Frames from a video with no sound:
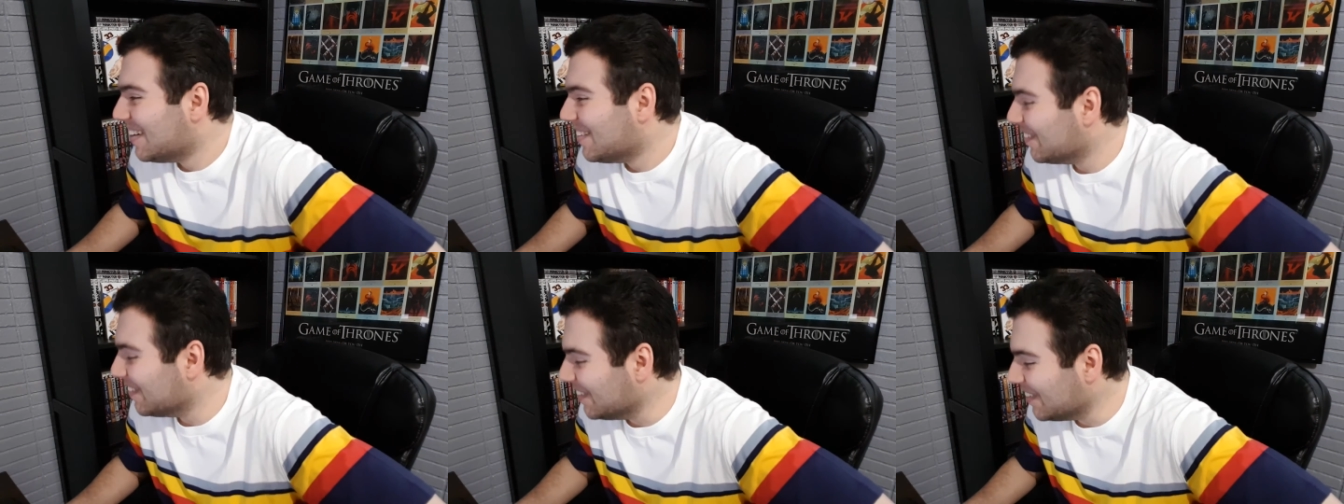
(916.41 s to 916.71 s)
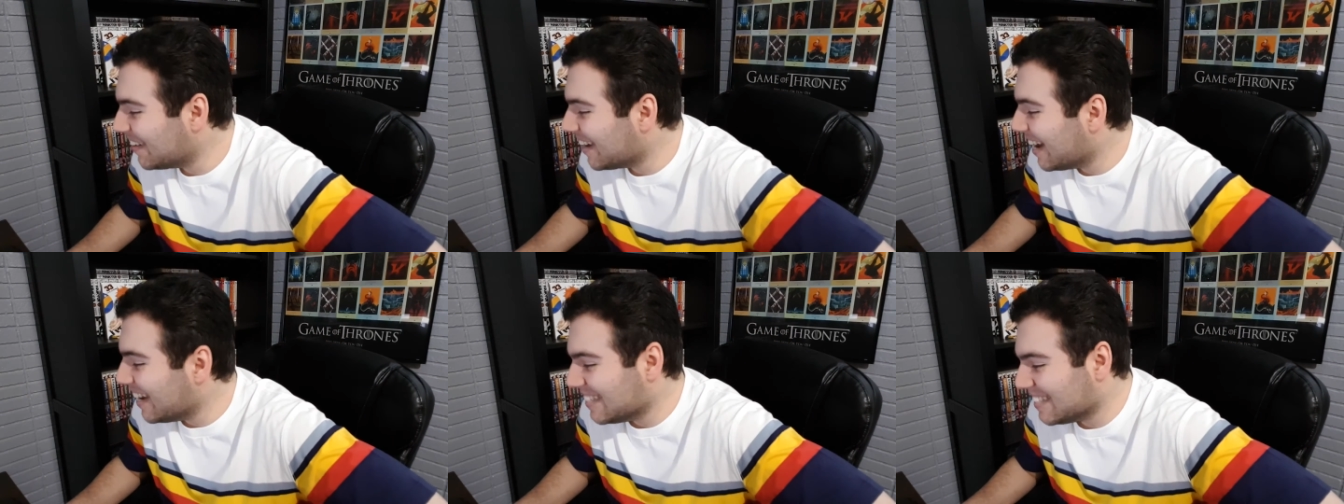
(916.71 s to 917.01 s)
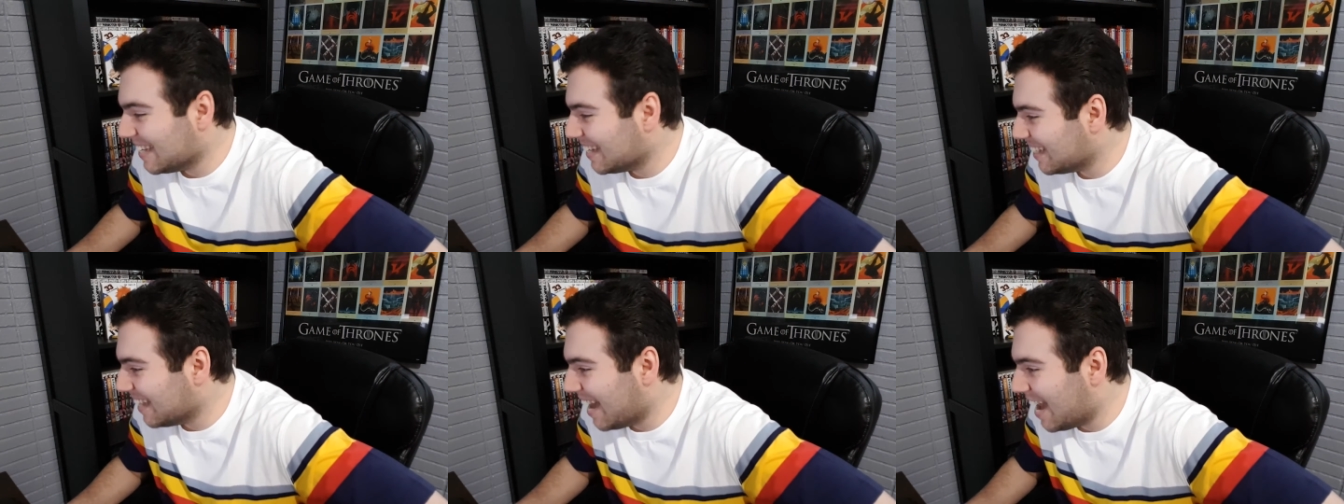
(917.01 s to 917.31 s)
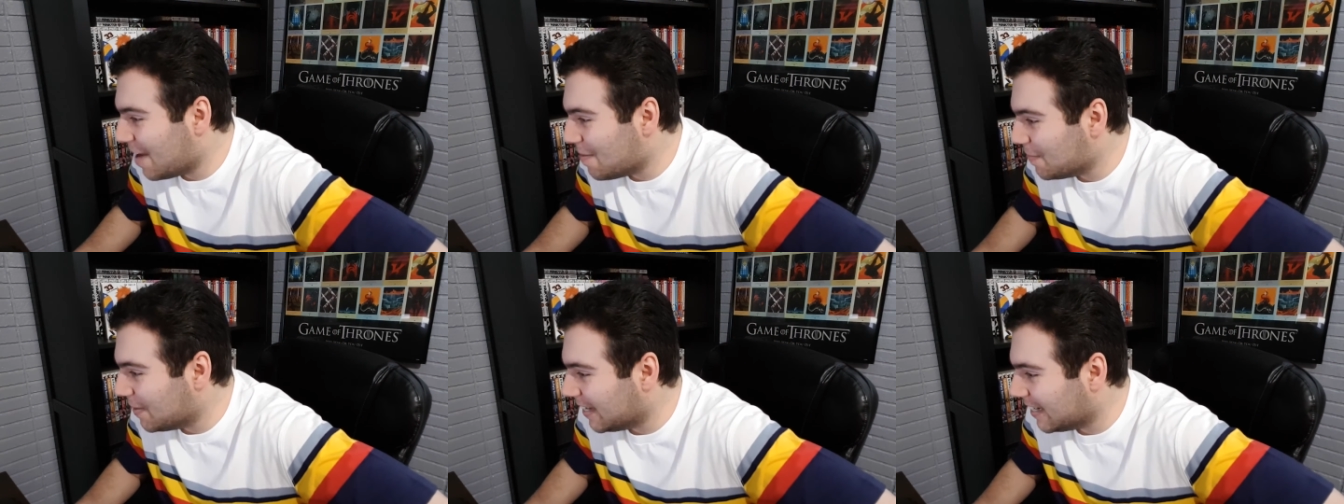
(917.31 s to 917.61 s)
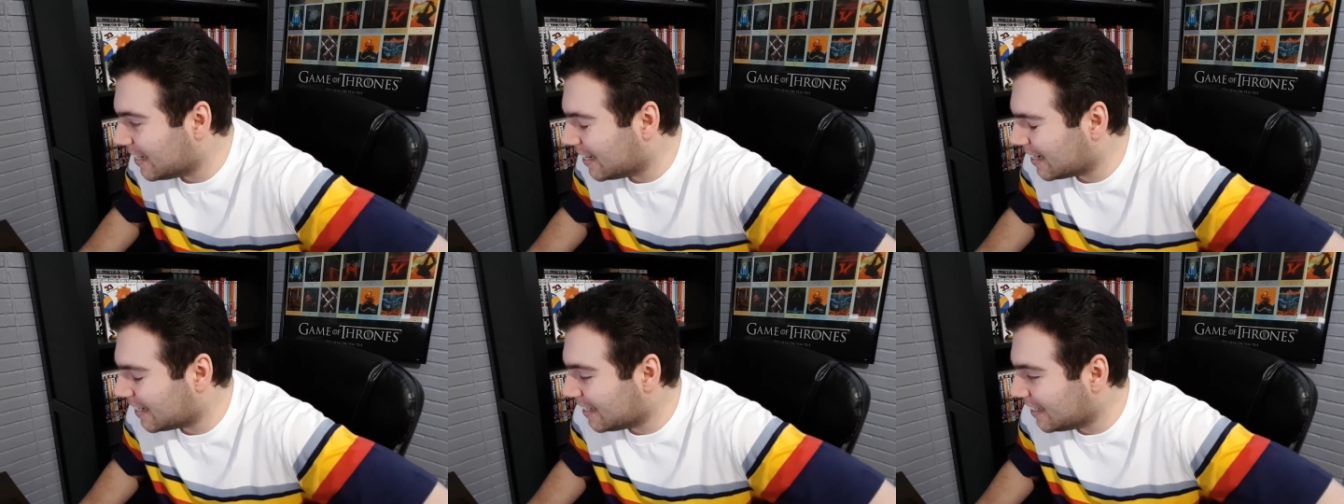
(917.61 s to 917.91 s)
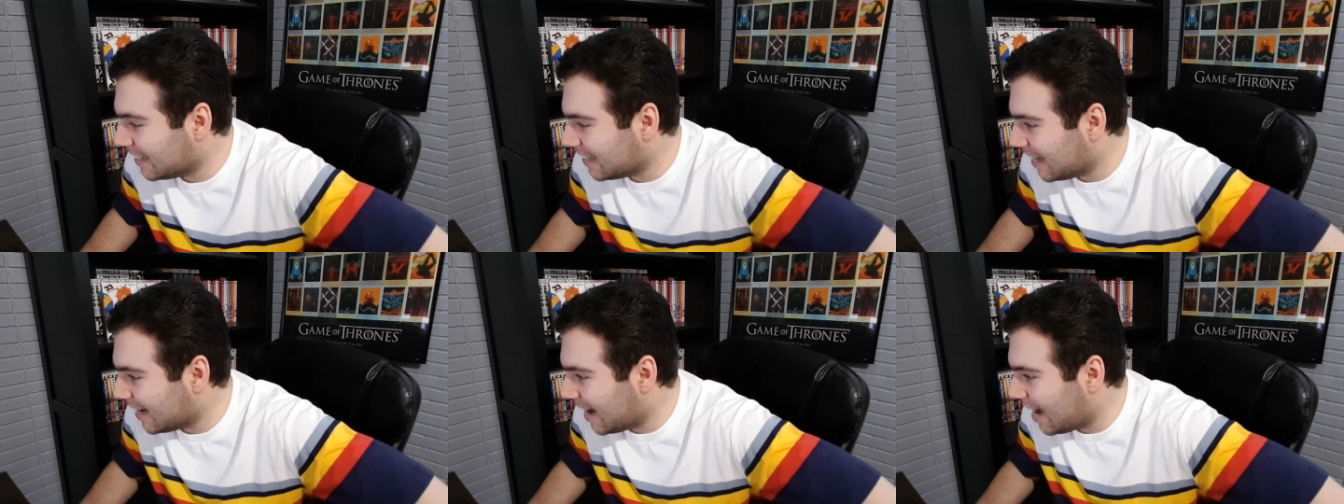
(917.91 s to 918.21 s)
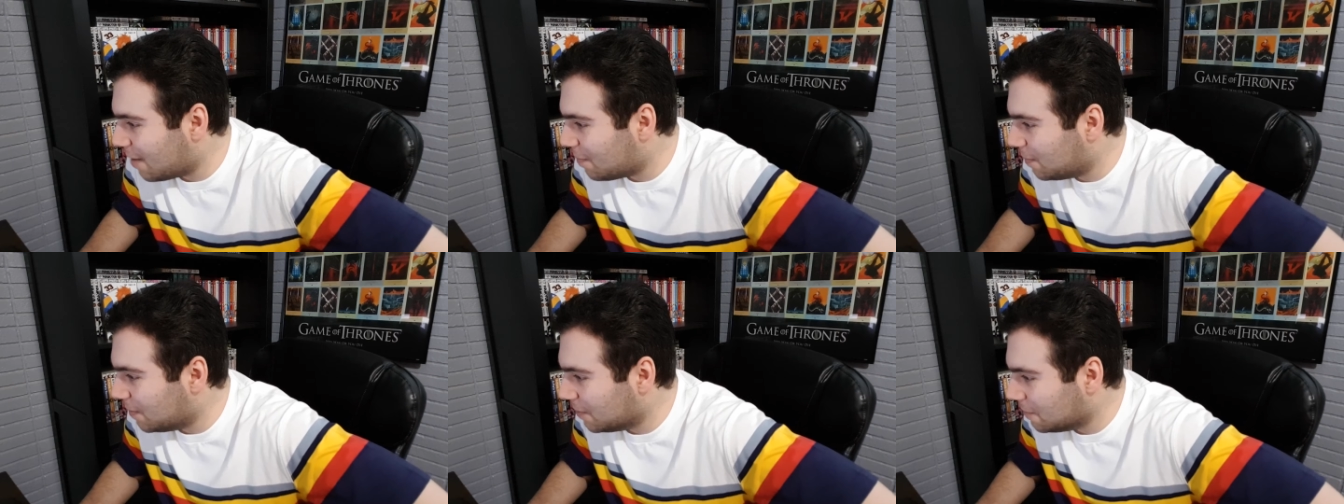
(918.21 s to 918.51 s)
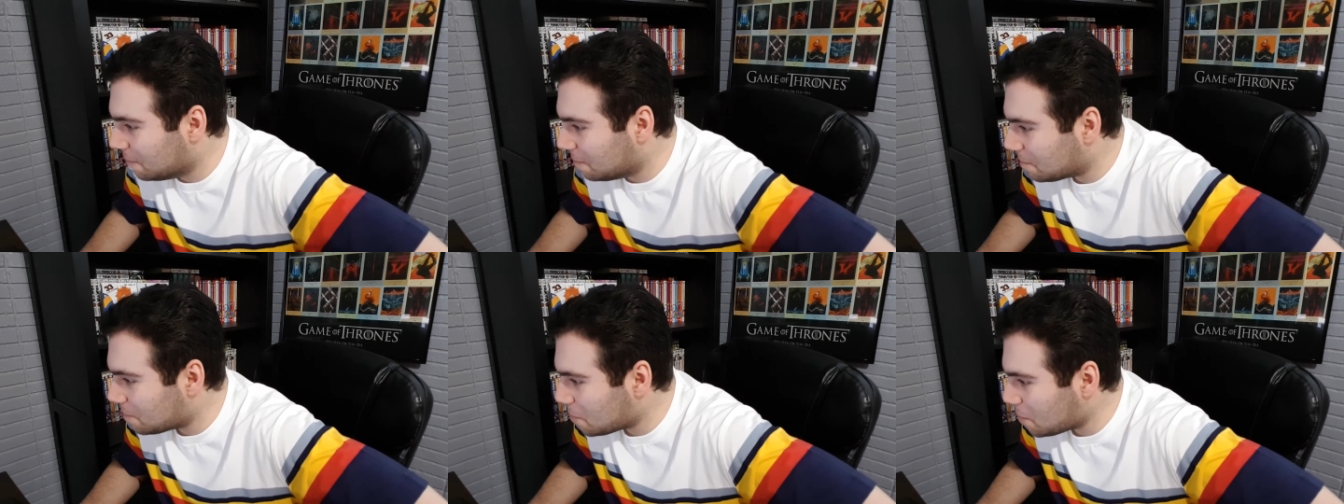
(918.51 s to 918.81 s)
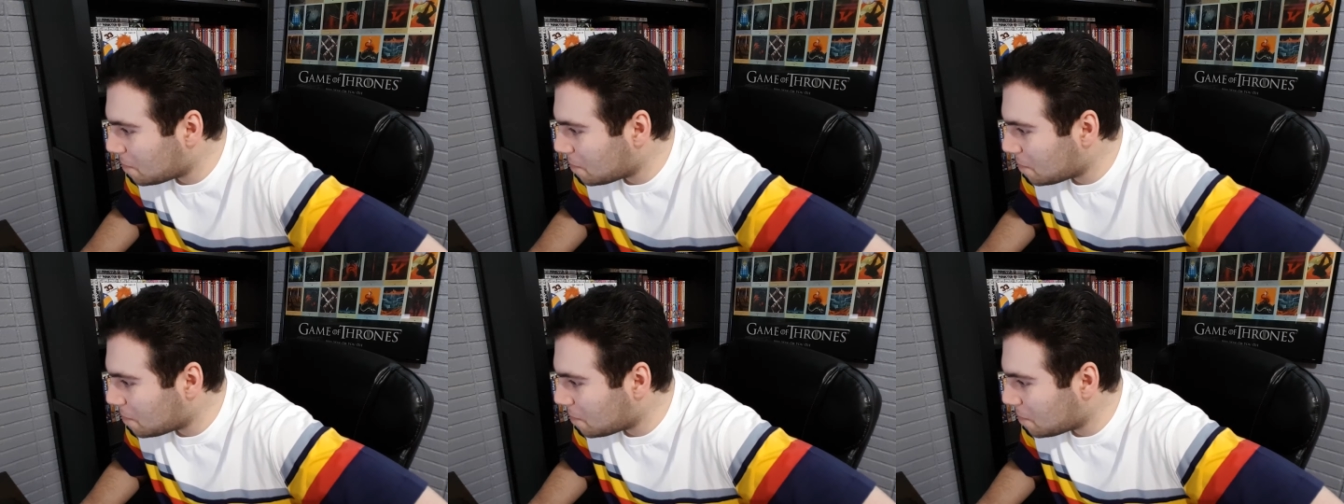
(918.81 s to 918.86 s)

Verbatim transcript: But you kind of like, nah, man, I'm not going to let that happen.